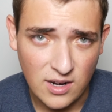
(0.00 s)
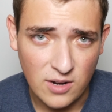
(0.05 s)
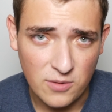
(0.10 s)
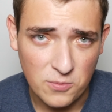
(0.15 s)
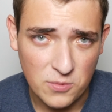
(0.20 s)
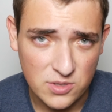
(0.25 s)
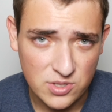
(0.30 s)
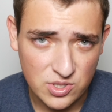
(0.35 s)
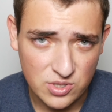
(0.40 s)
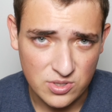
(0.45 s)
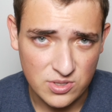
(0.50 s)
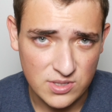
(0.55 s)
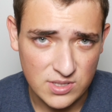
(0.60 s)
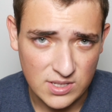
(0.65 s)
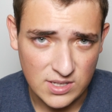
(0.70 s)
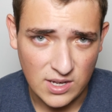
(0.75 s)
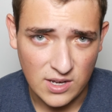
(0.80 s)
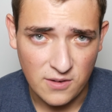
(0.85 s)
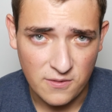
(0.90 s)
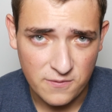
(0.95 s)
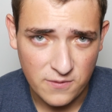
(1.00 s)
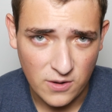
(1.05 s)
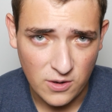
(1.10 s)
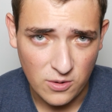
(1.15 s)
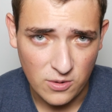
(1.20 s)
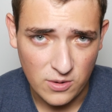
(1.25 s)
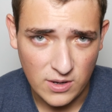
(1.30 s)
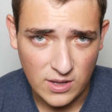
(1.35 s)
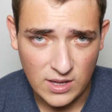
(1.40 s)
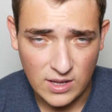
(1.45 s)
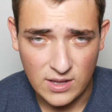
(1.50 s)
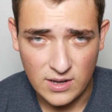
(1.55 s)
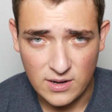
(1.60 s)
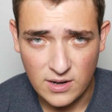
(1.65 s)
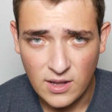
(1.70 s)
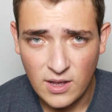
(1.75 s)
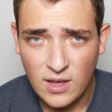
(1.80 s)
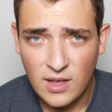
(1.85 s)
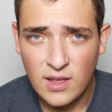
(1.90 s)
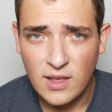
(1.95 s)
on when choosing a phone. And
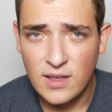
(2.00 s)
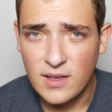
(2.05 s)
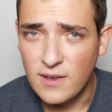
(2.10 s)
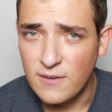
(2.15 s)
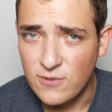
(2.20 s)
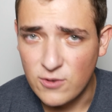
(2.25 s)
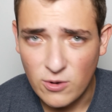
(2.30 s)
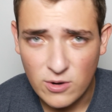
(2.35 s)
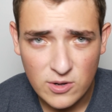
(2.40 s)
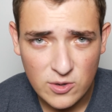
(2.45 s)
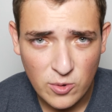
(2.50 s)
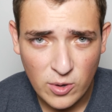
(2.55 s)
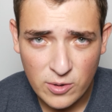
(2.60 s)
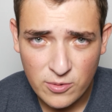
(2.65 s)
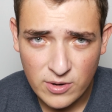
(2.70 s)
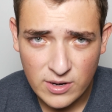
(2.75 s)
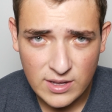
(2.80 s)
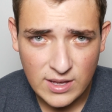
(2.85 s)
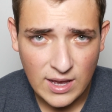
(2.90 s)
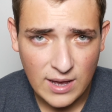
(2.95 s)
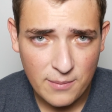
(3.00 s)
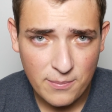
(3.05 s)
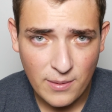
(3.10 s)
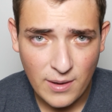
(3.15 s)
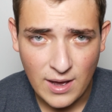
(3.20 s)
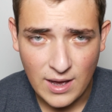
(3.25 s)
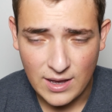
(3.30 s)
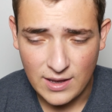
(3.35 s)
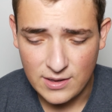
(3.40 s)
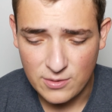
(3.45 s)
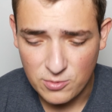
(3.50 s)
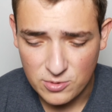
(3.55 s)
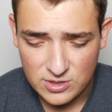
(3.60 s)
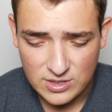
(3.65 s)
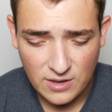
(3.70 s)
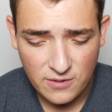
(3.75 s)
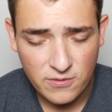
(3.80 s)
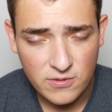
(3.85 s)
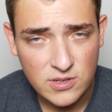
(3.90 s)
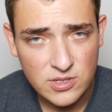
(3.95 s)
if you want a quick recap, I would
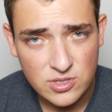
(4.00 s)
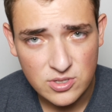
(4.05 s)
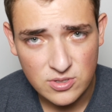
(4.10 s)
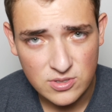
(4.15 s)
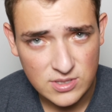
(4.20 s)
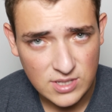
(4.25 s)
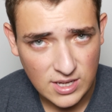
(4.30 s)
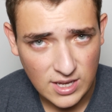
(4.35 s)
definitely choose the